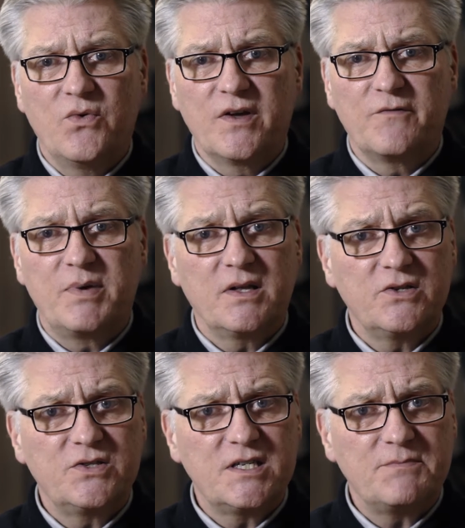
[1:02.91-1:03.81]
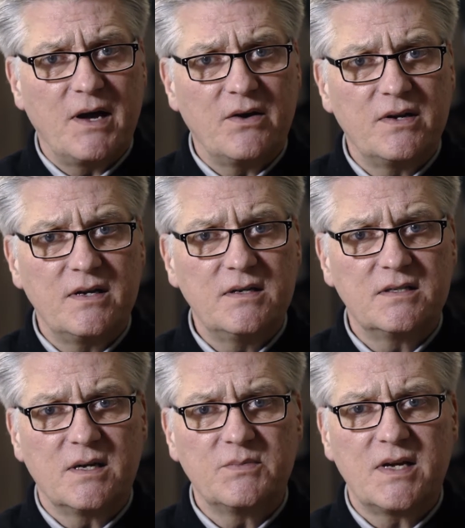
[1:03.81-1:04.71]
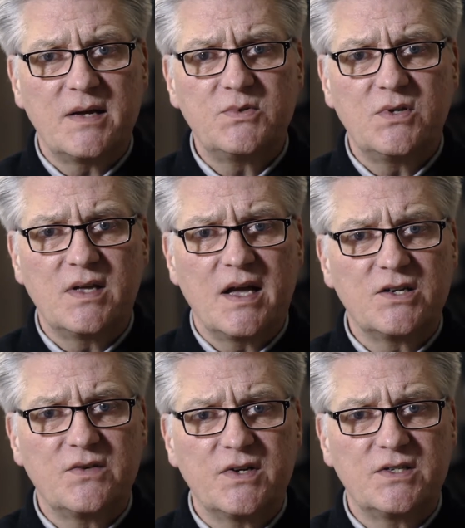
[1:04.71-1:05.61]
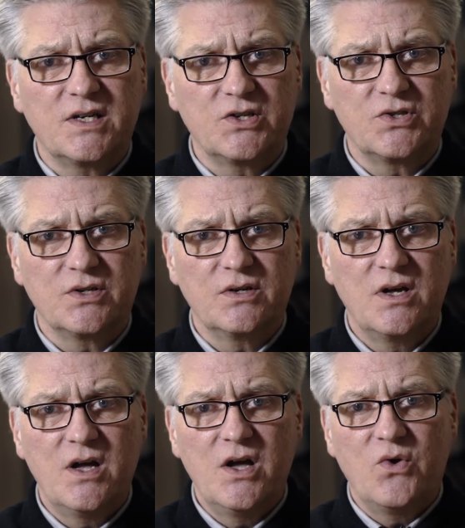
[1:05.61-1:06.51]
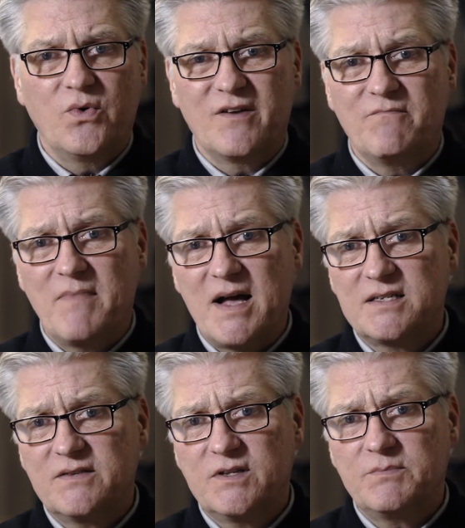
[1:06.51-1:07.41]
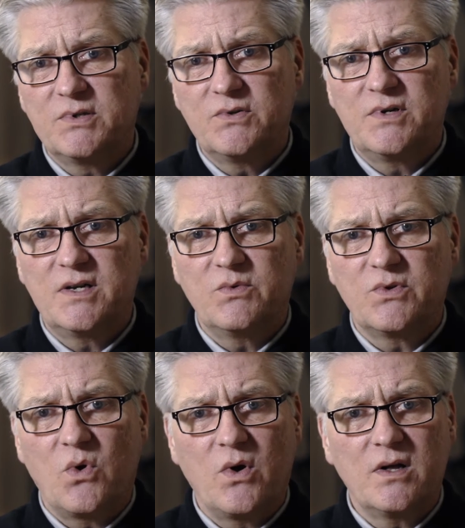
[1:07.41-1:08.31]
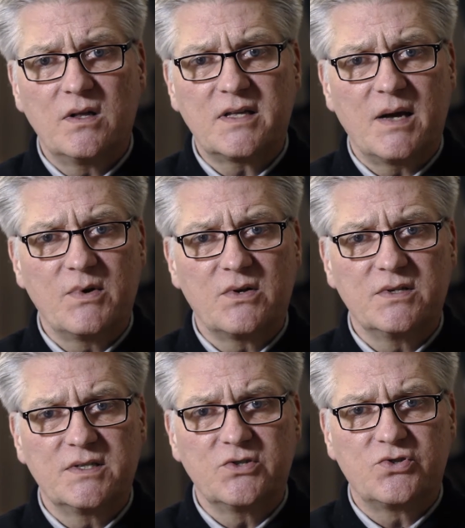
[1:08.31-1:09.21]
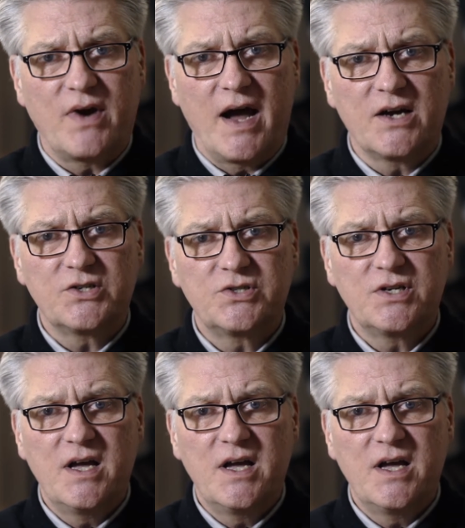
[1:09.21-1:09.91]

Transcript: We have pillaged its bounty, sometimes to the edge of extinction. We have massively polluted it with oil, chemicals, and trash.